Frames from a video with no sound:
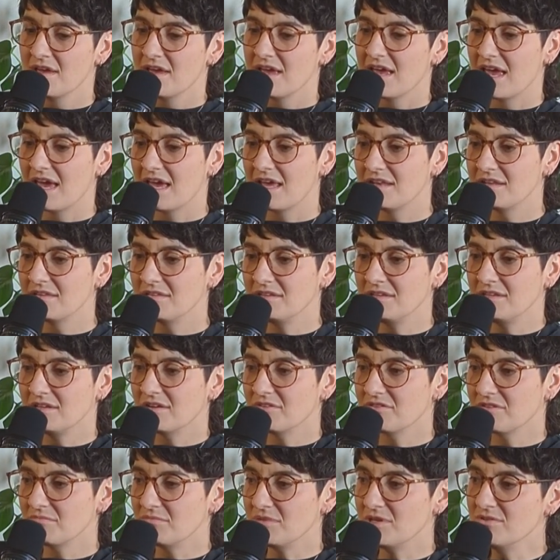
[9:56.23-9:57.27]
And, you
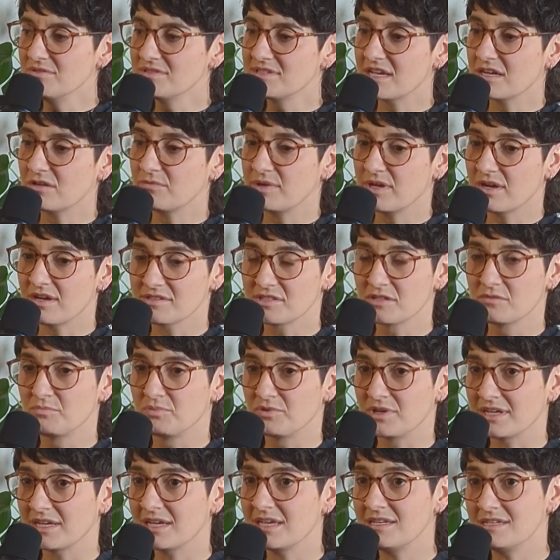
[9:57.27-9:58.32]
know, the music, we also
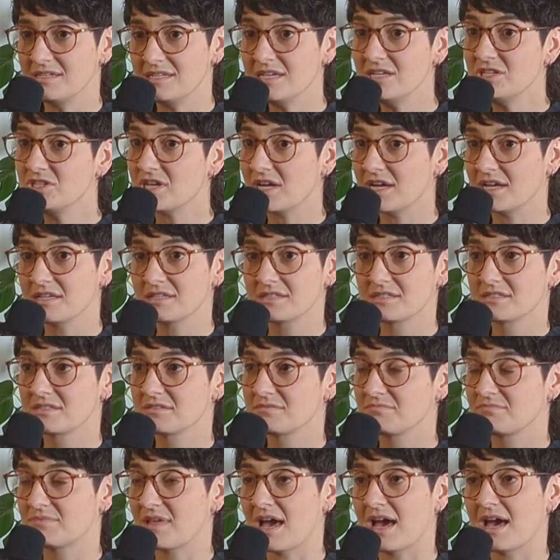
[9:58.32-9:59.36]
bring in
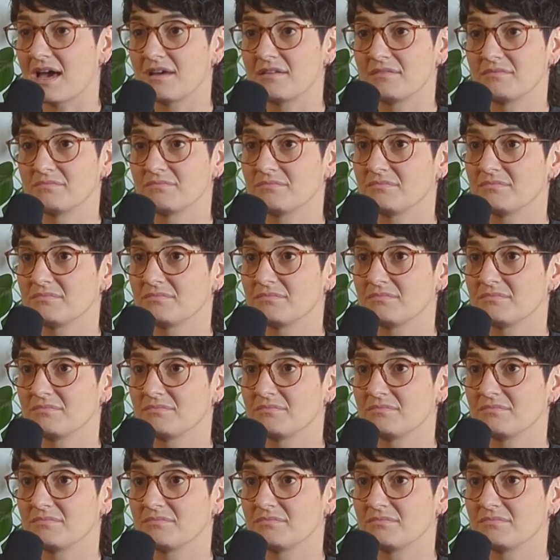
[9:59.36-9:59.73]
DJs that